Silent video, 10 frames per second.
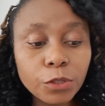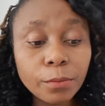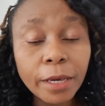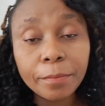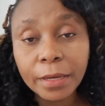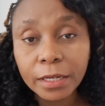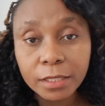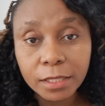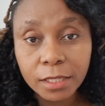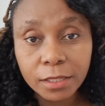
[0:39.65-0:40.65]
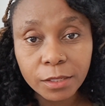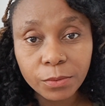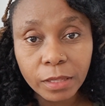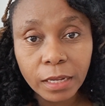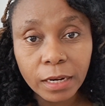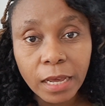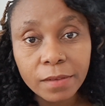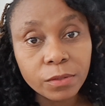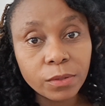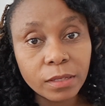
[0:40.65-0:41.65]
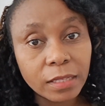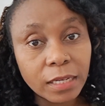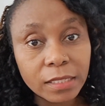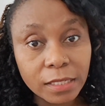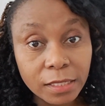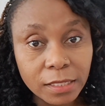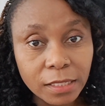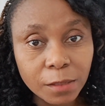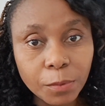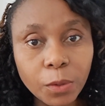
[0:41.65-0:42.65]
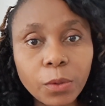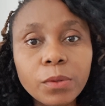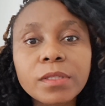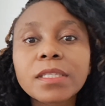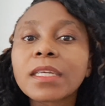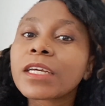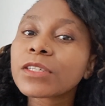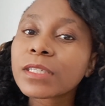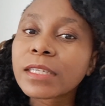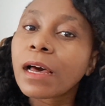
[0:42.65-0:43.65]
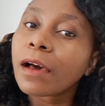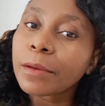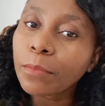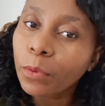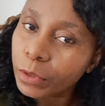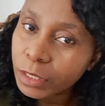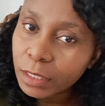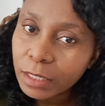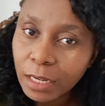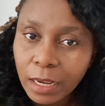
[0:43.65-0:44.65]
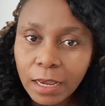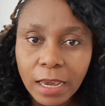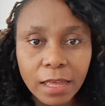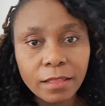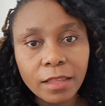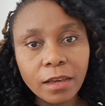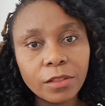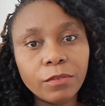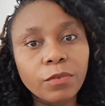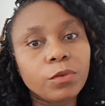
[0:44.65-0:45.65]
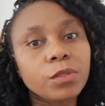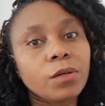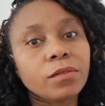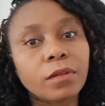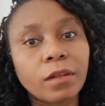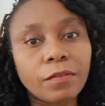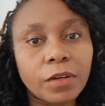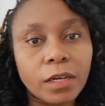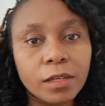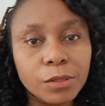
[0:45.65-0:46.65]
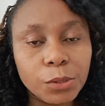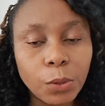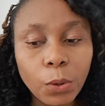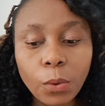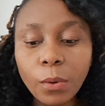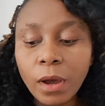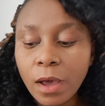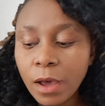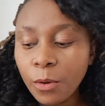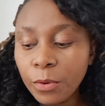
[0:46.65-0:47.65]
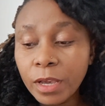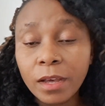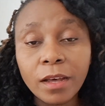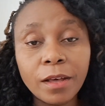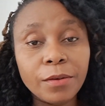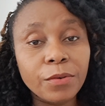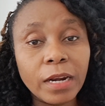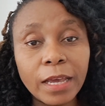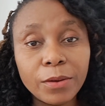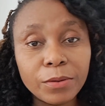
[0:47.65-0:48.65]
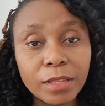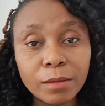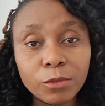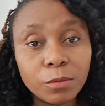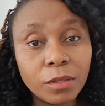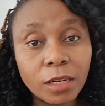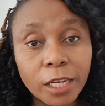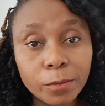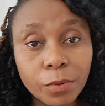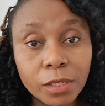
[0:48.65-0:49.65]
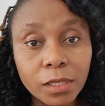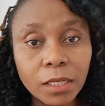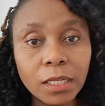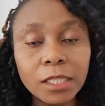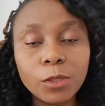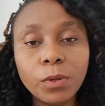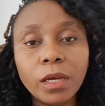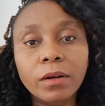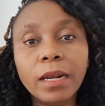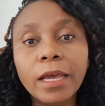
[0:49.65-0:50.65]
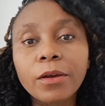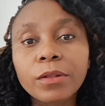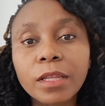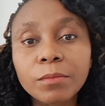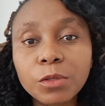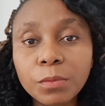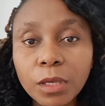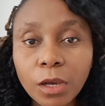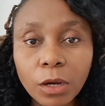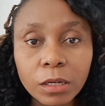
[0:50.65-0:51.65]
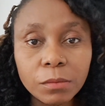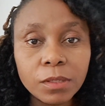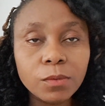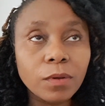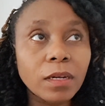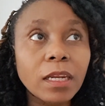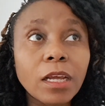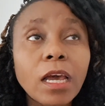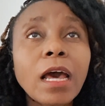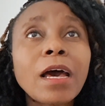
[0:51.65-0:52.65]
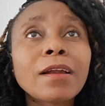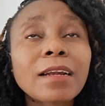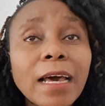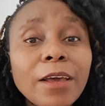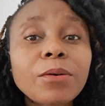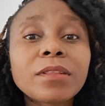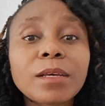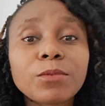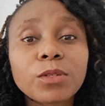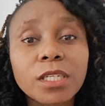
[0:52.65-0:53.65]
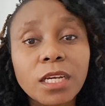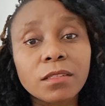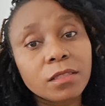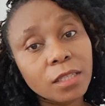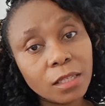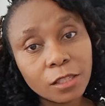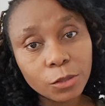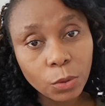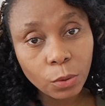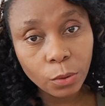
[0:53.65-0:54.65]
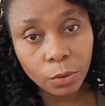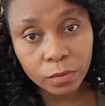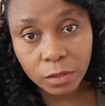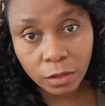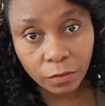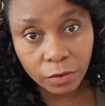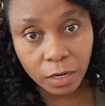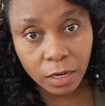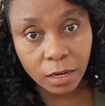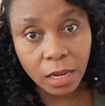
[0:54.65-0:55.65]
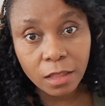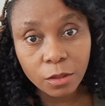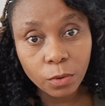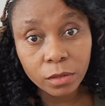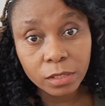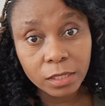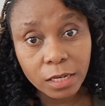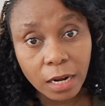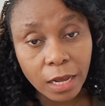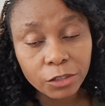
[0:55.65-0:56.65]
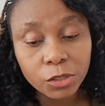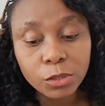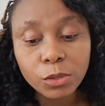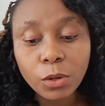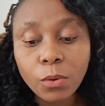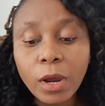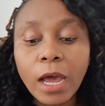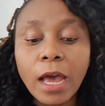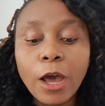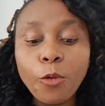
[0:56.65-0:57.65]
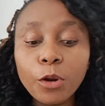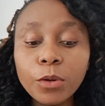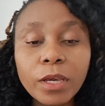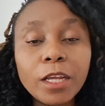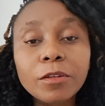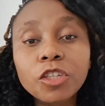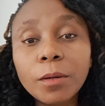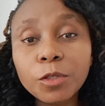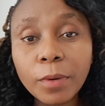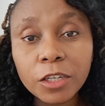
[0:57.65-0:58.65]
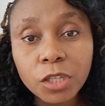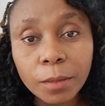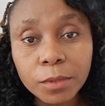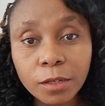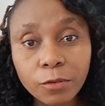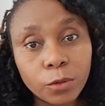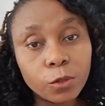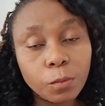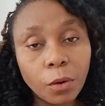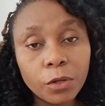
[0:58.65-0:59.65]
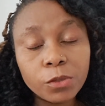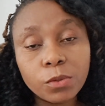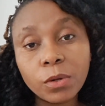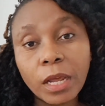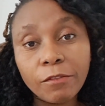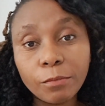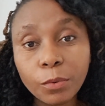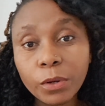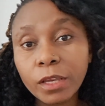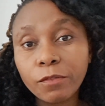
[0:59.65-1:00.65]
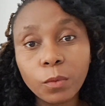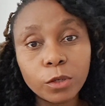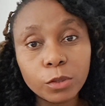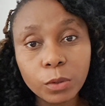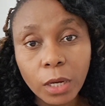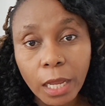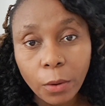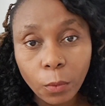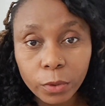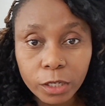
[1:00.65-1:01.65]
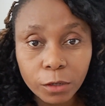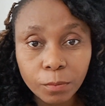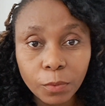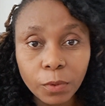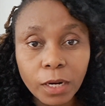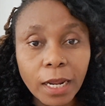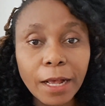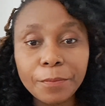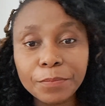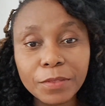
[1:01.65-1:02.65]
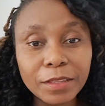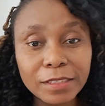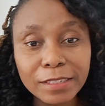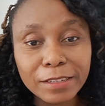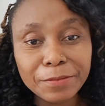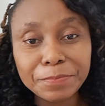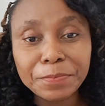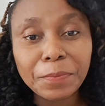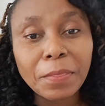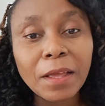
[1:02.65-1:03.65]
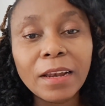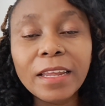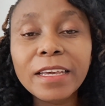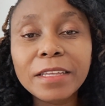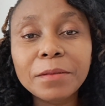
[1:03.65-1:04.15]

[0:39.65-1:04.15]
make better decisions with their lives so that they can succeed, because teenagers are important and they are the future of South Africa. So we are relying on them to be the next presidents. We are relying on them to be economists. We're really relying on them to change the status quo of South Africa and the world at large. So we're doing it chapter by chapter for those parents who don't have a book. If you want to order a book, there's a link